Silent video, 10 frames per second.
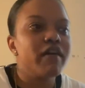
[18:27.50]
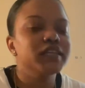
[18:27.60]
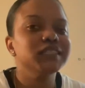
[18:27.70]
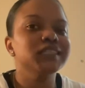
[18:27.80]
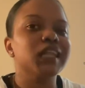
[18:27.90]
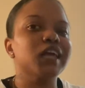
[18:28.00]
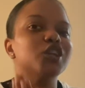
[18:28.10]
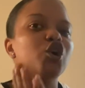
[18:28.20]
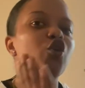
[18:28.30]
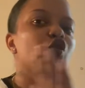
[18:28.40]
and like
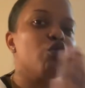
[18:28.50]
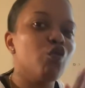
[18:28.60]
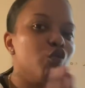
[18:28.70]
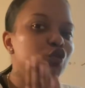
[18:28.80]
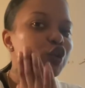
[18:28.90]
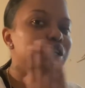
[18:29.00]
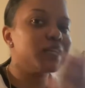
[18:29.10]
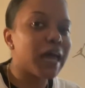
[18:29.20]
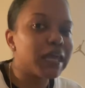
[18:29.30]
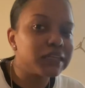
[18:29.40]
the older
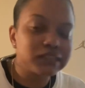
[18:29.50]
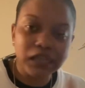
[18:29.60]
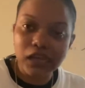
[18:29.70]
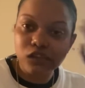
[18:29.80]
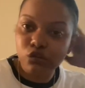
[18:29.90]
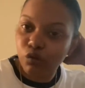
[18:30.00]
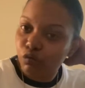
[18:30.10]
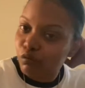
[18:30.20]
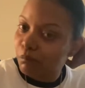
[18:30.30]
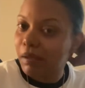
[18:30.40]
dykes, like, you know,
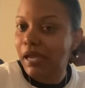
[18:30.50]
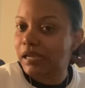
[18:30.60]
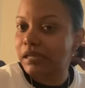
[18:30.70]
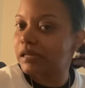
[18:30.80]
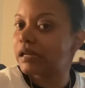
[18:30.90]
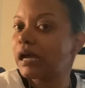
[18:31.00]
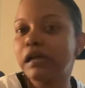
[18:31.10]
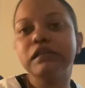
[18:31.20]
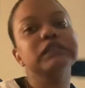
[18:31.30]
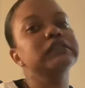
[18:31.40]
from back in the
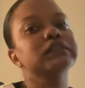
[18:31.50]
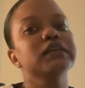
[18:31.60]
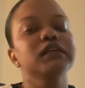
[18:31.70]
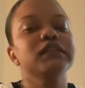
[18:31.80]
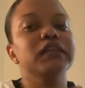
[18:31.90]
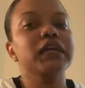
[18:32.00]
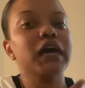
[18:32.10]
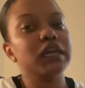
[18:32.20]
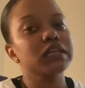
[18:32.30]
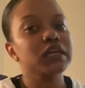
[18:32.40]
90s, they
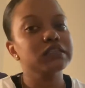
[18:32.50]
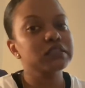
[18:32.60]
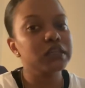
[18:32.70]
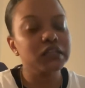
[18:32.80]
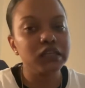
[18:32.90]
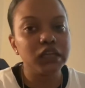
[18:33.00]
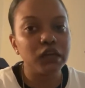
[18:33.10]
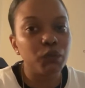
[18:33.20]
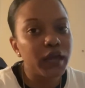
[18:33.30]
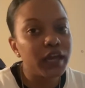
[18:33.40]
kind of like stuck in their
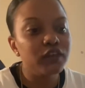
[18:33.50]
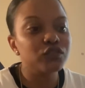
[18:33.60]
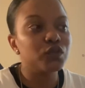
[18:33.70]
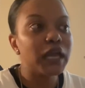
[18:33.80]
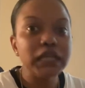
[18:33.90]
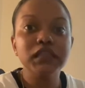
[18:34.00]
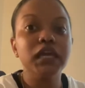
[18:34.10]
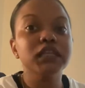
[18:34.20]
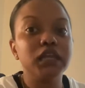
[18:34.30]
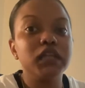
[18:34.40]
ways. So they
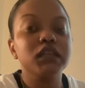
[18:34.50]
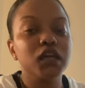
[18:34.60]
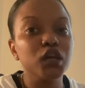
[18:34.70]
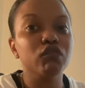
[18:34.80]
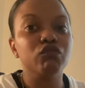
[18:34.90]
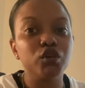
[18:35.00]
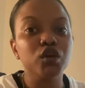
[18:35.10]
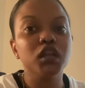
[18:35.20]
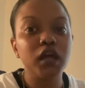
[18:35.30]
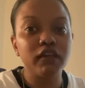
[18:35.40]
think that they're
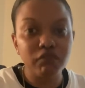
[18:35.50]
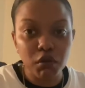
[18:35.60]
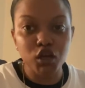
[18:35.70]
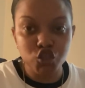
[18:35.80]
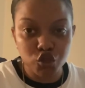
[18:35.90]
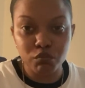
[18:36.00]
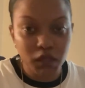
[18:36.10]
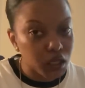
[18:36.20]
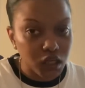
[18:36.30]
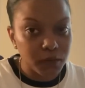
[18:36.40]
real life macho
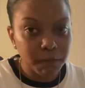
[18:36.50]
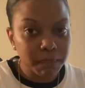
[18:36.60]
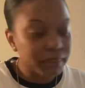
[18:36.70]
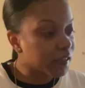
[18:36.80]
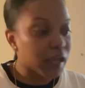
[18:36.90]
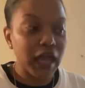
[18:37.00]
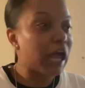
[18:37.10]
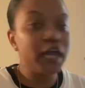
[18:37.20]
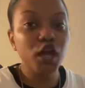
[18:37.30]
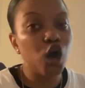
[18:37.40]
men.
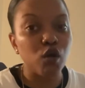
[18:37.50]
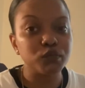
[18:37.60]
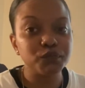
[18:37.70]
I don't.